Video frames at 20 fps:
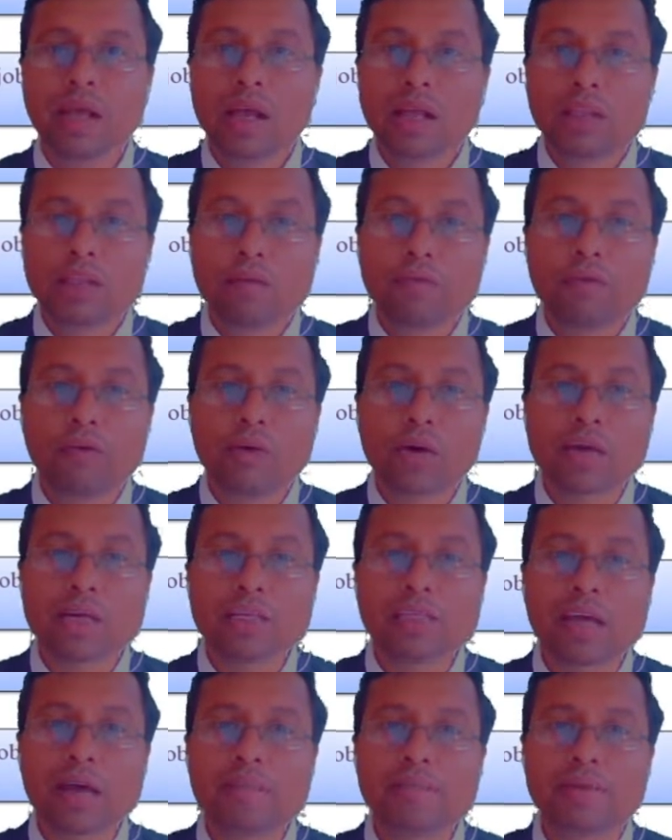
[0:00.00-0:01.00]
the focus
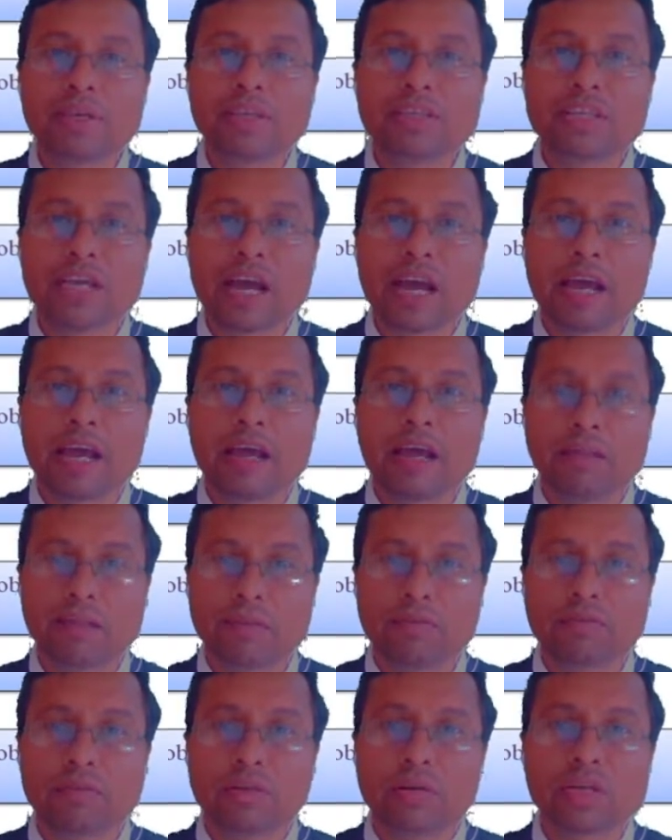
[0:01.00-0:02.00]
of
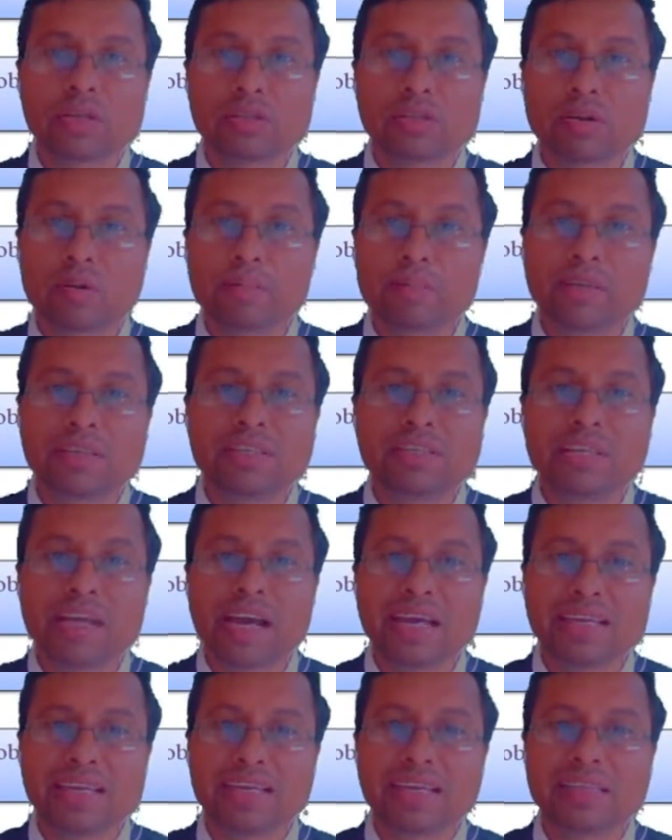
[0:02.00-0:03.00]

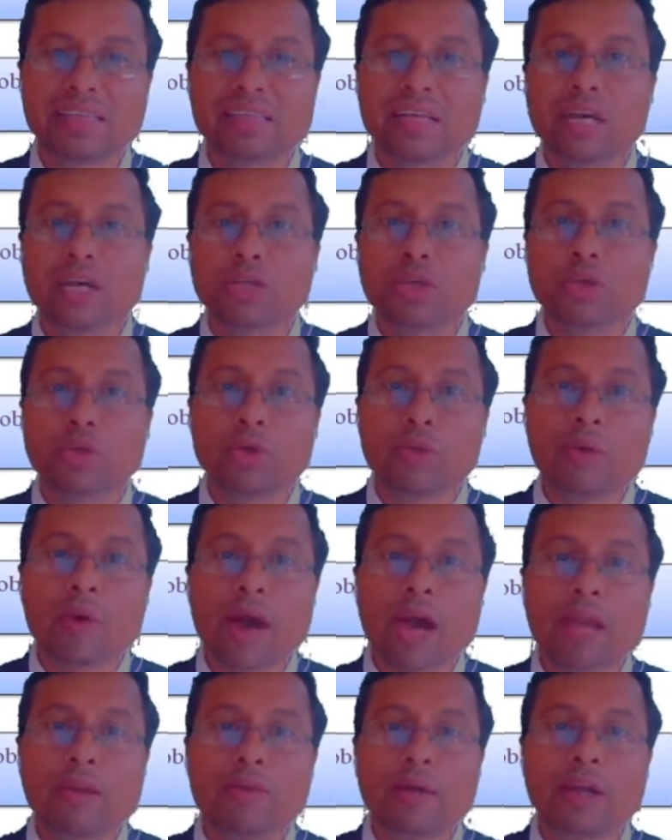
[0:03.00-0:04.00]
BJI is to
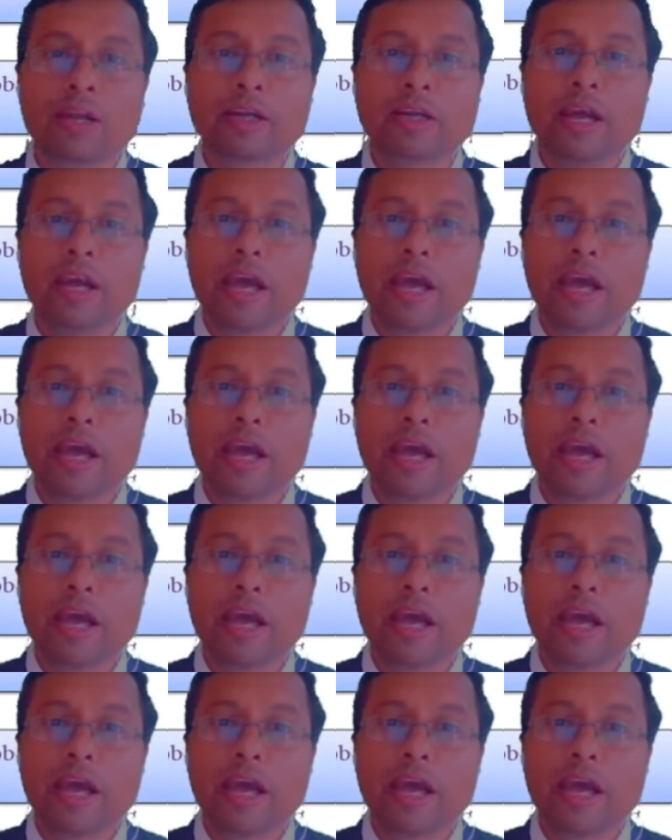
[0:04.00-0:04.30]
evaluate